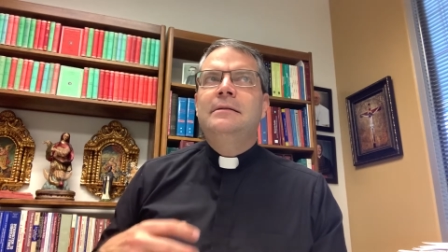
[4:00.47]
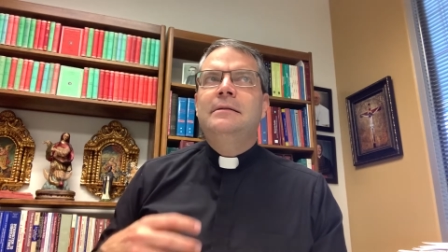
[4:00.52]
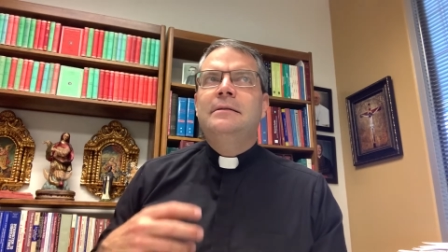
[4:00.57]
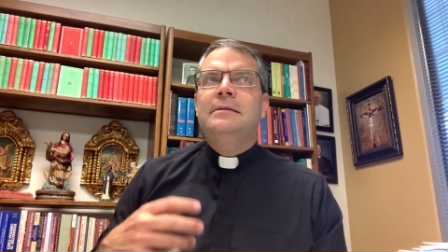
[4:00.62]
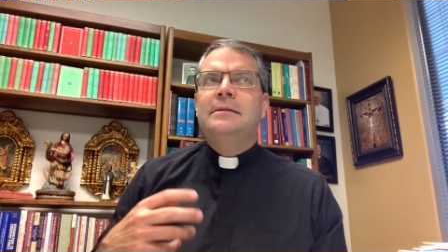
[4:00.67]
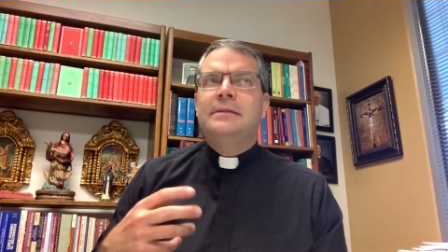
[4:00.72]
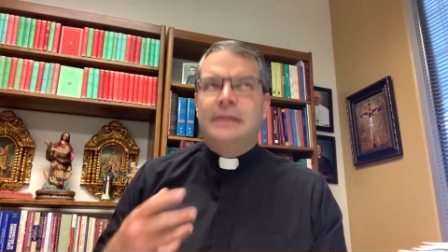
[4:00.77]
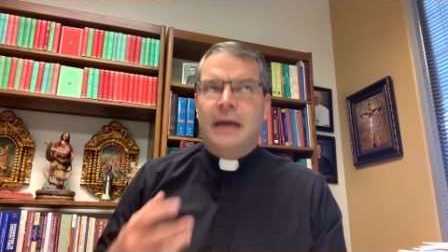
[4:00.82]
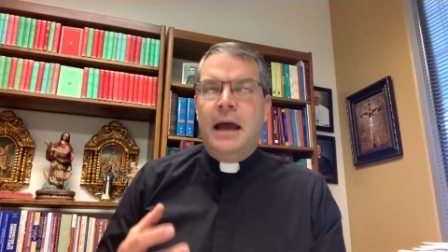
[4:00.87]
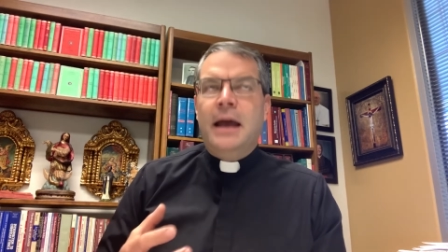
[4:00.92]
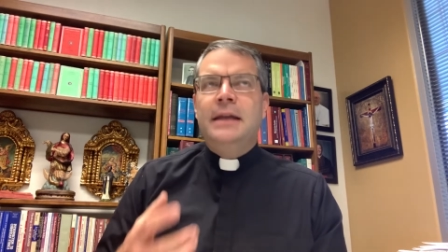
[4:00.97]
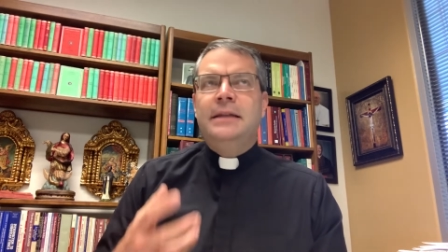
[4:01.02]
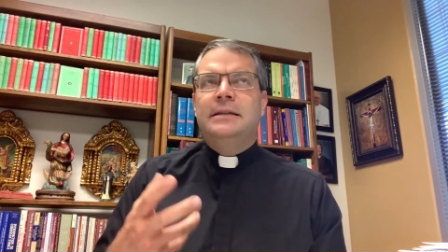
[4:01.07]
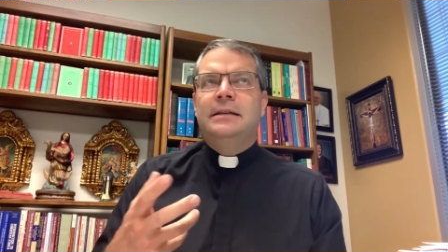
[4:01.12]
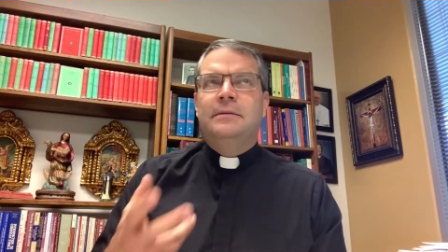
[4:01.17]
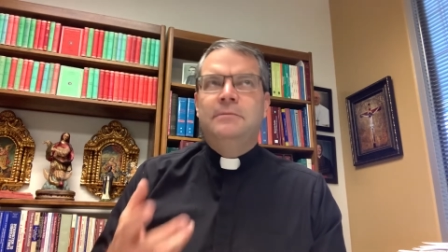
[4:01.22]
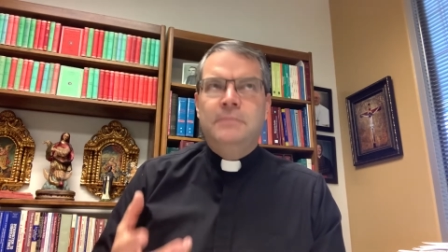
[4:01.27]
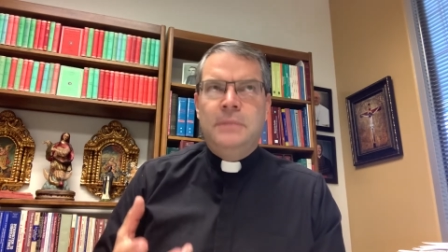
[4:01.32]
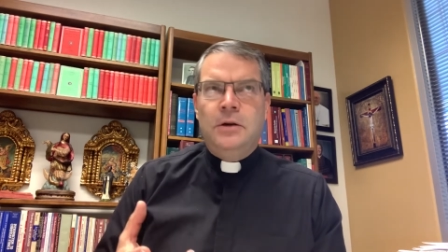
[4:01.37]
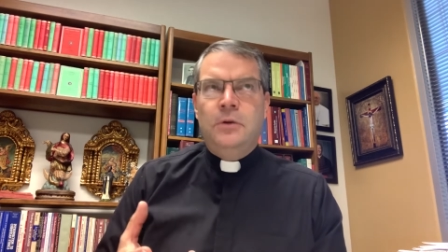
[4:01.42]
signs
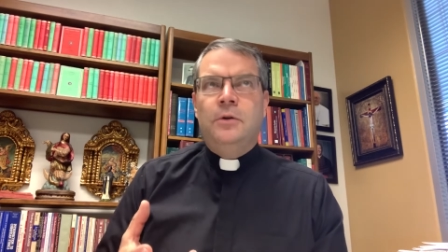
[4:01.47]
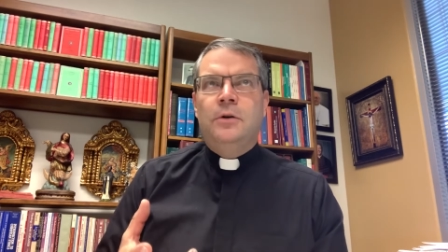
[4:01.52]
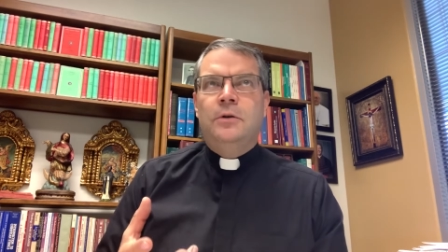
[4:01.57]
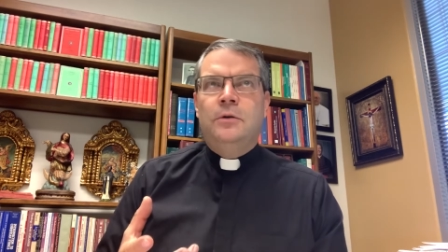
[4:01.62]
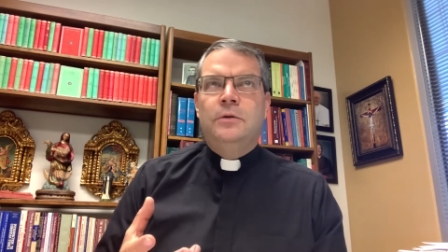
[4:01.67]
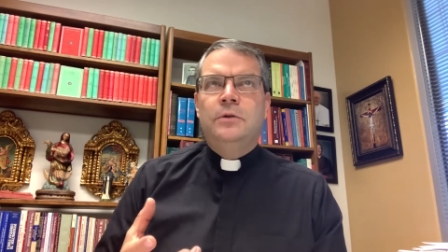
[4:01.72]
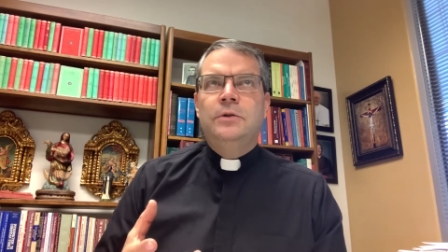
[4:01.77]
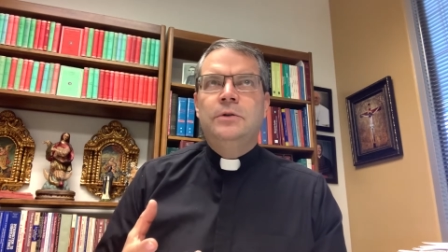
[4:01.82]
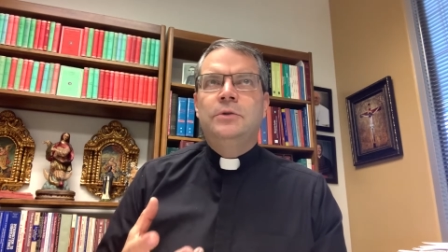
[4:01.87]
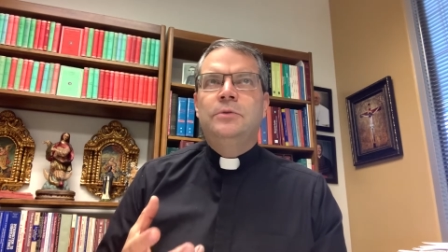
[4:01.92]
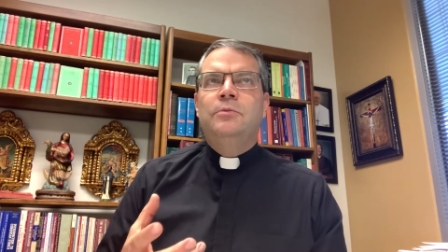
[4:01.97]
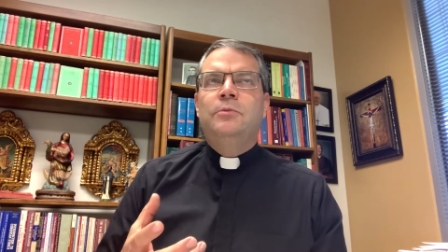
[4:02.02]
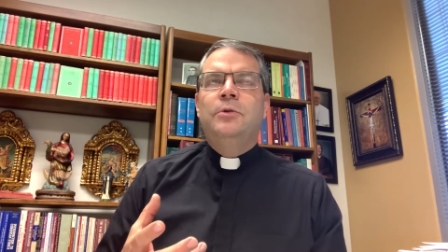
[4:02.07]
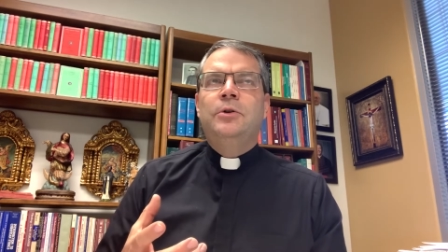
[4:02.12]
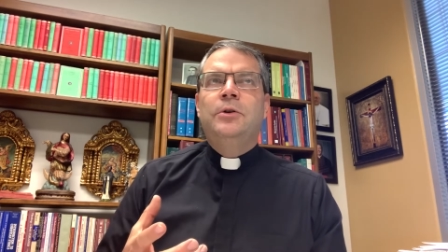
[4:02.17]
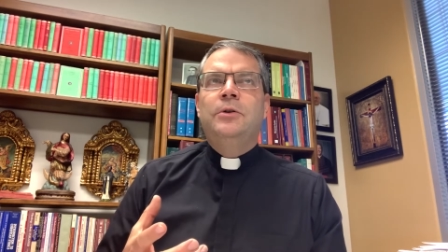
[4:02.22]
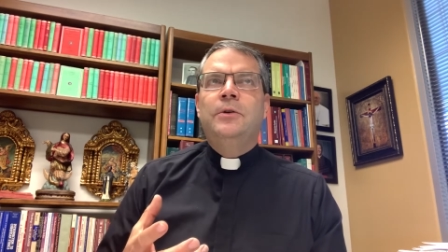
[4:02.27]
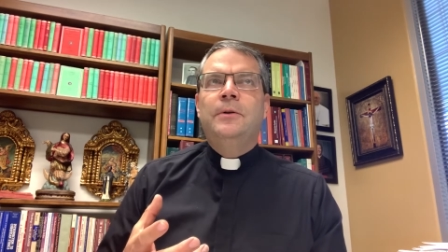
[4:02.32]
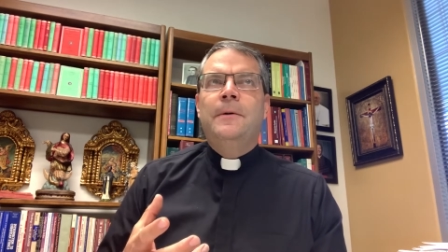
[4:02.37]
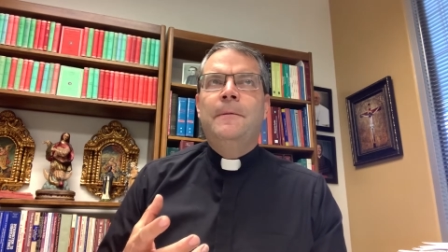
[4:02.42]
and miracles
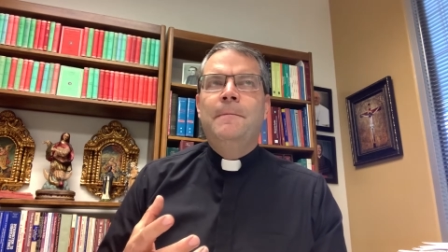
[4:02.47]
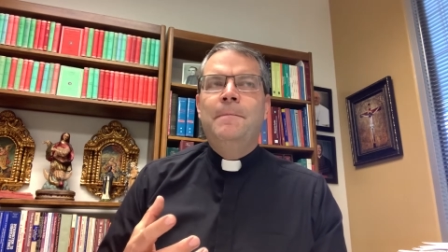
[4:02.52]
were